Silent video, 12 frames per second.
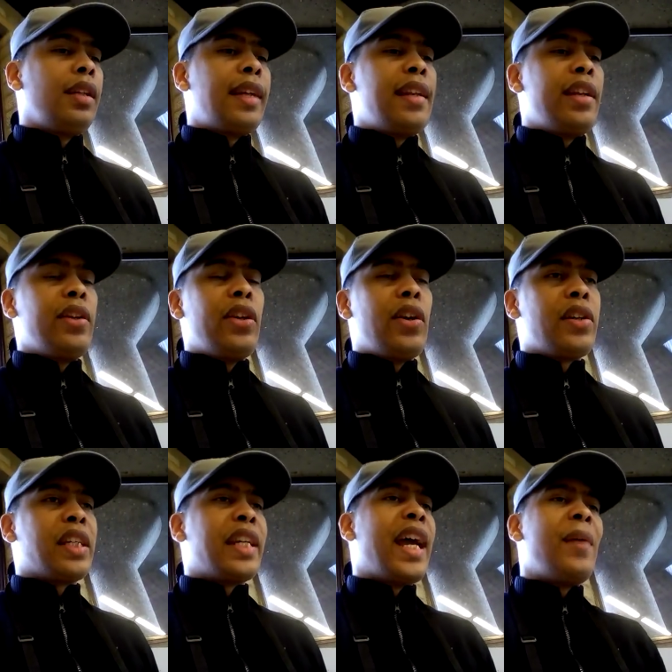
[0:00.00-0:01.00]
Then the young
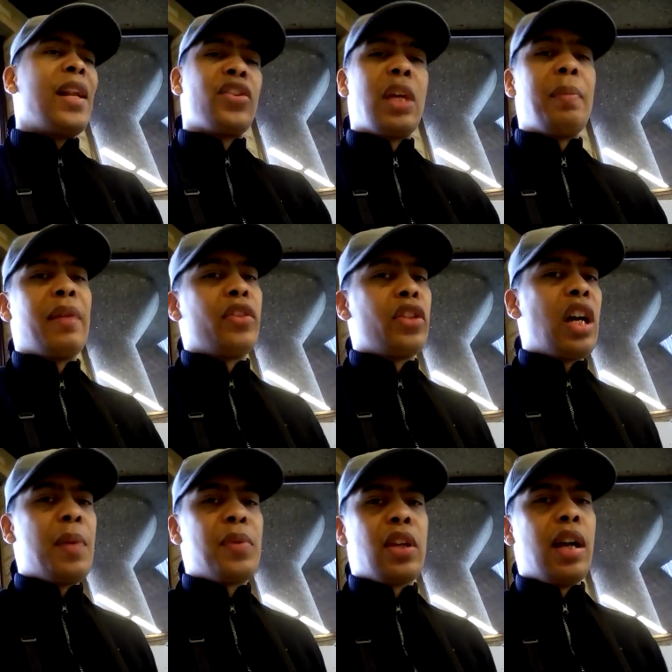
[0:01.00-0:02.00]
said, yeah, well, some have
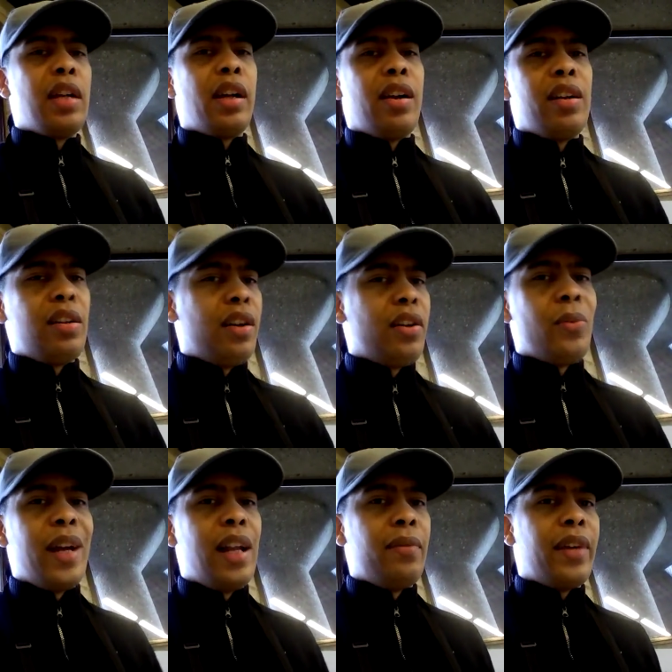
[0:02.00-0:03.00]
jobs, others are on
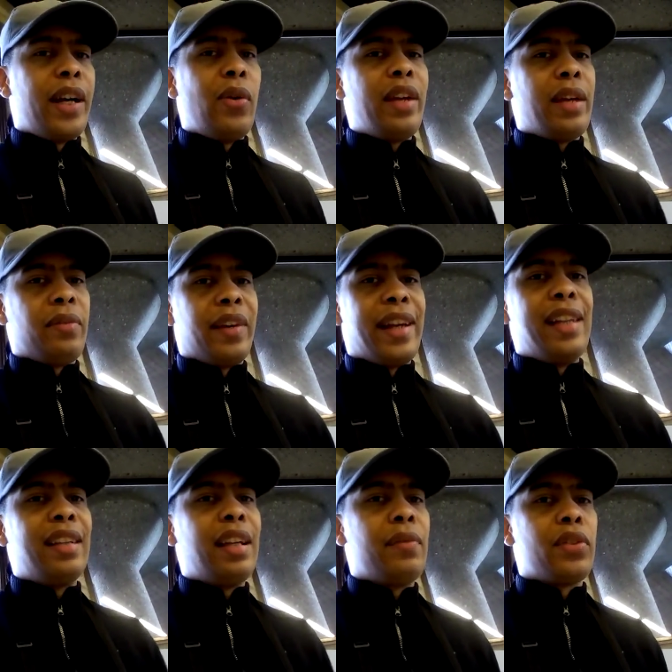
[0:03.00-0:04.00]
welfare, or they have
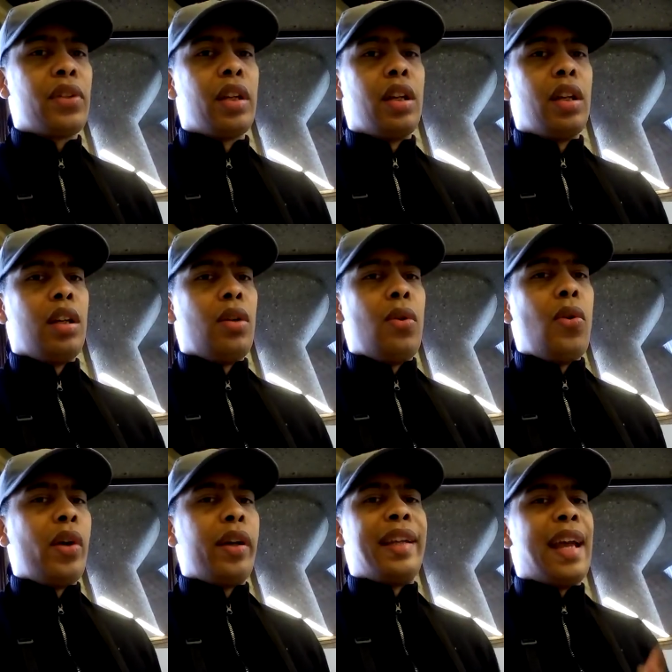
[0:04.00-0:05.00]
relatives,
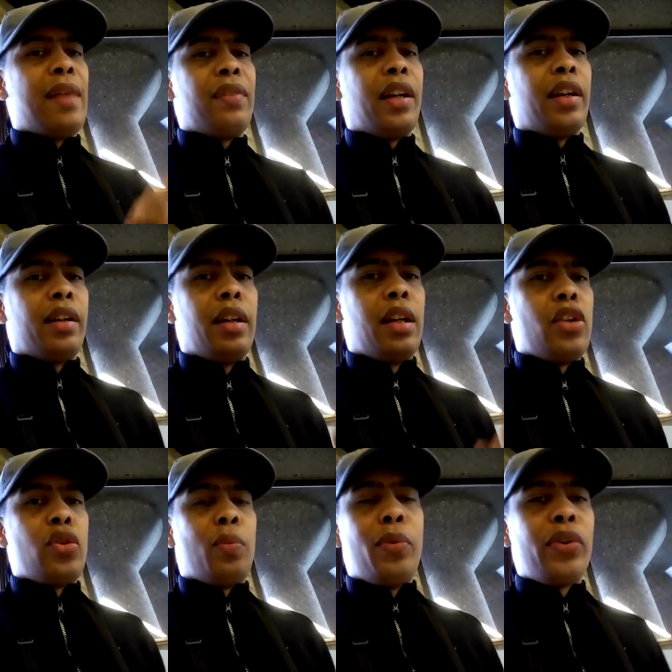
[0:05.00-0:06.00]
or they have their
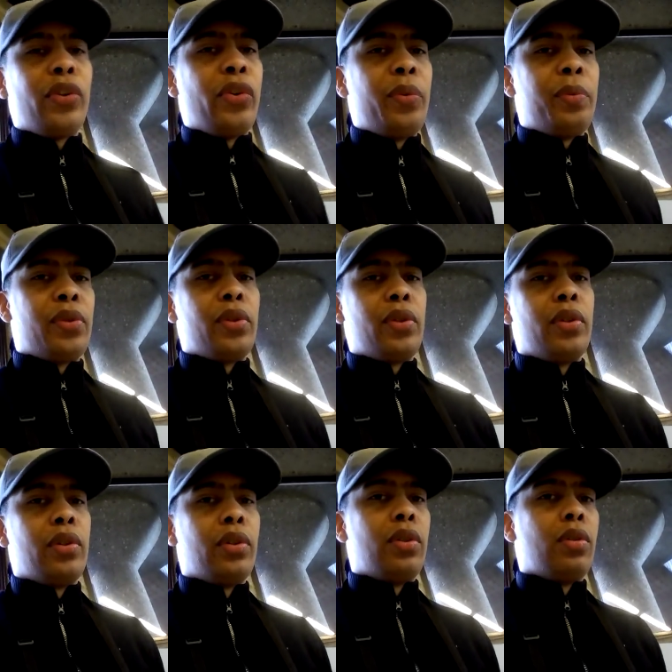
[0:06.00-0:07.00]
support groups.
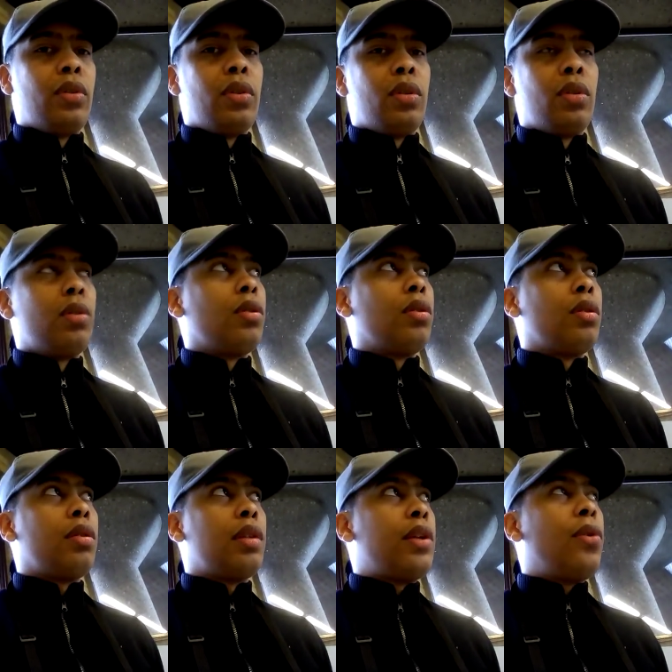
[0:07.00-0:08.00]

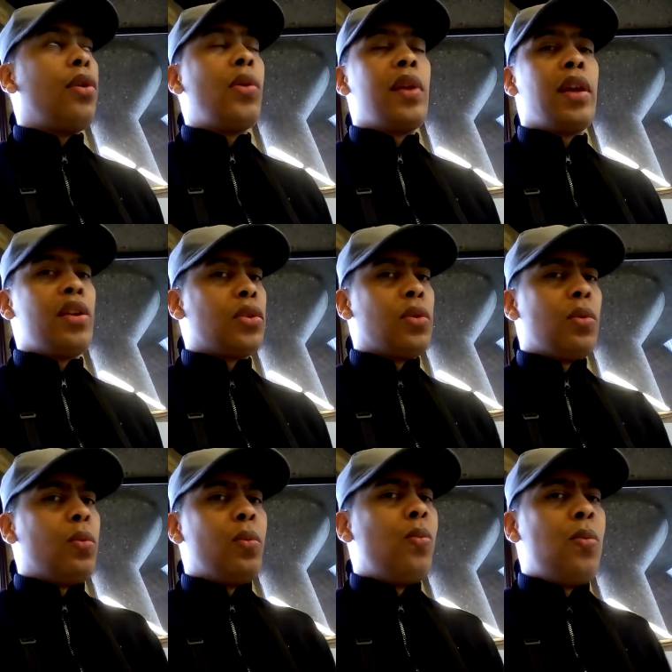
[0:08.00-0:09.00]
Then the old one asked,
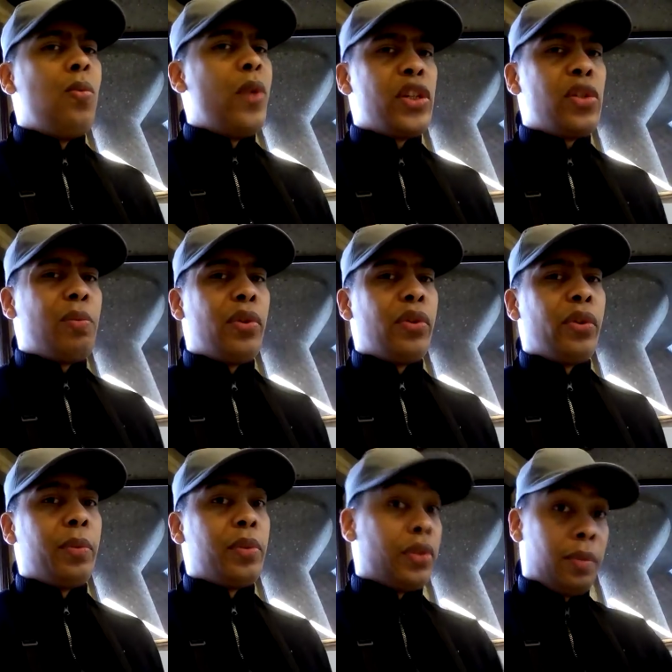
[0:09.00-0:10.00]
which support
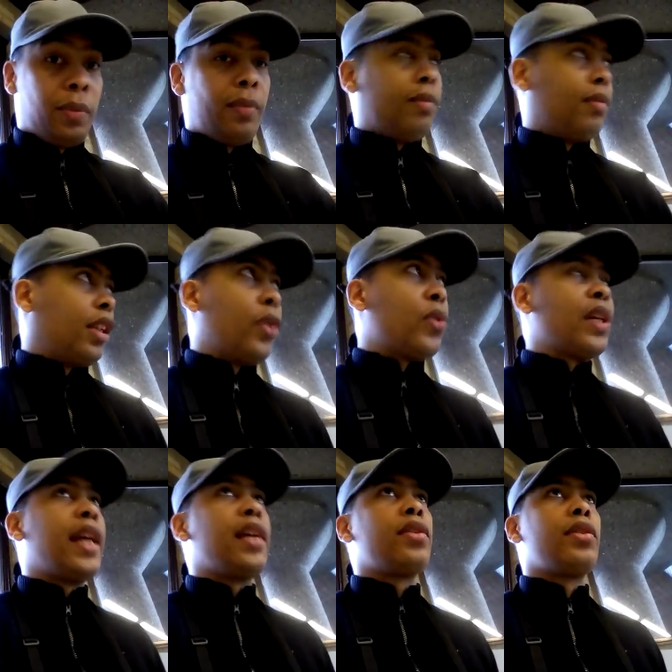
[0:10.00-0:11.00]
groups? Those
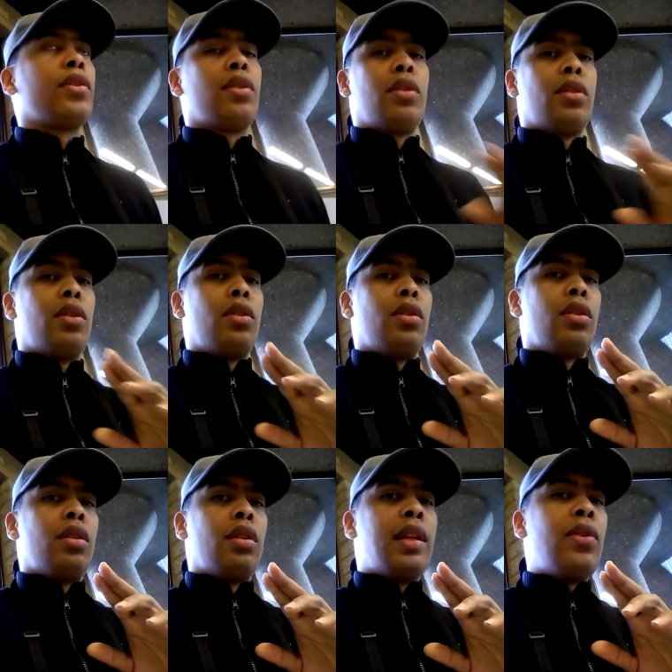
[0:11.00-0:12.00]
gangs.
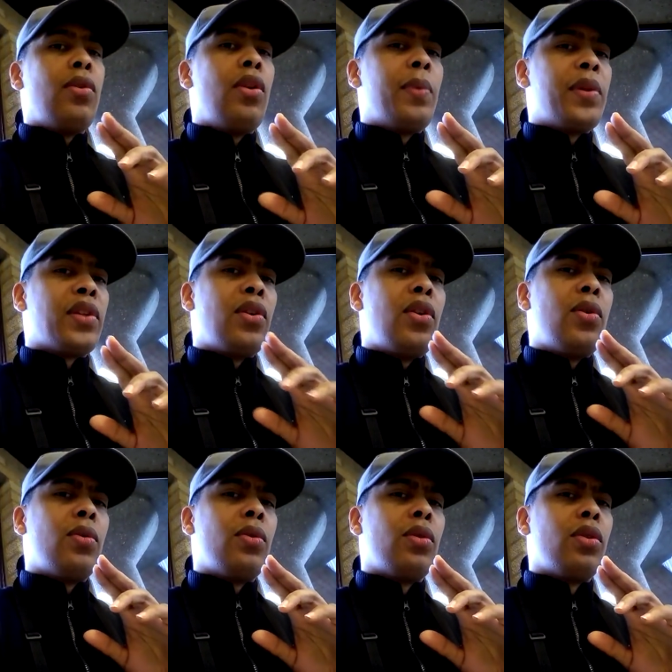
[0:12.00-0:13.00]
Then the old one said,
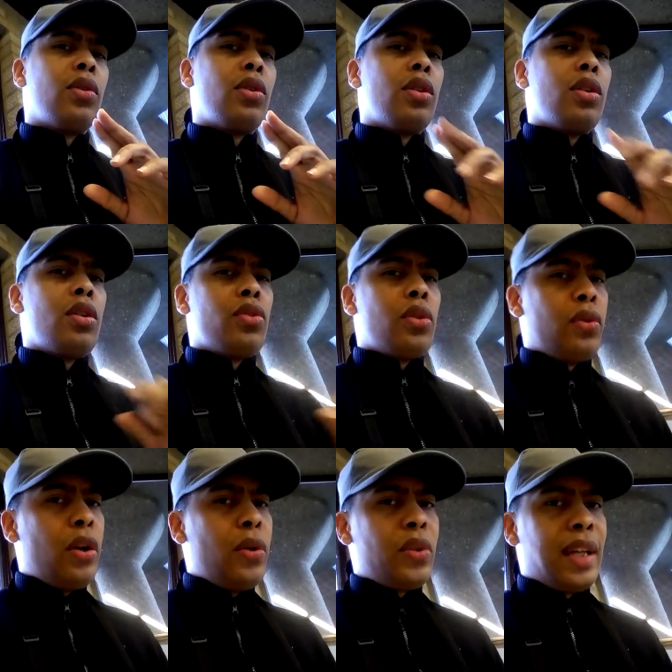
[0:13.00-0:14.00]
oh, so
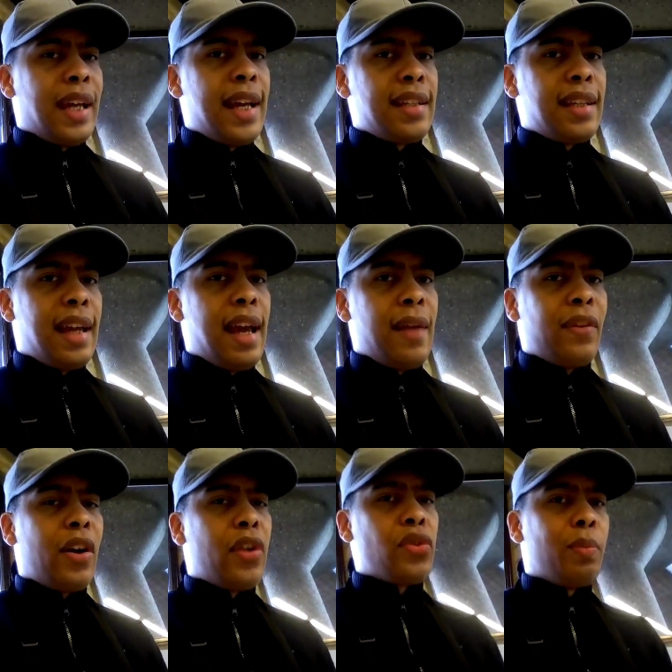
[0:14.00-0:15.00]
those gangs they have
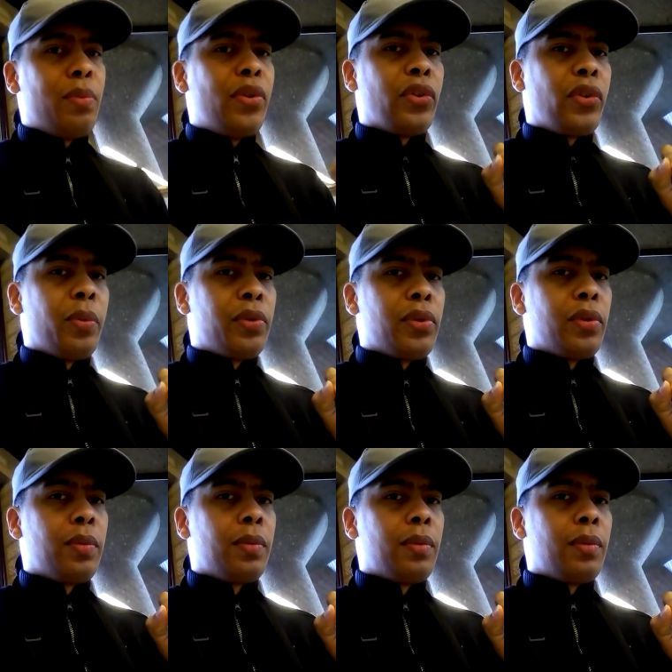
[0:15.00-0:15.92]
are support groups.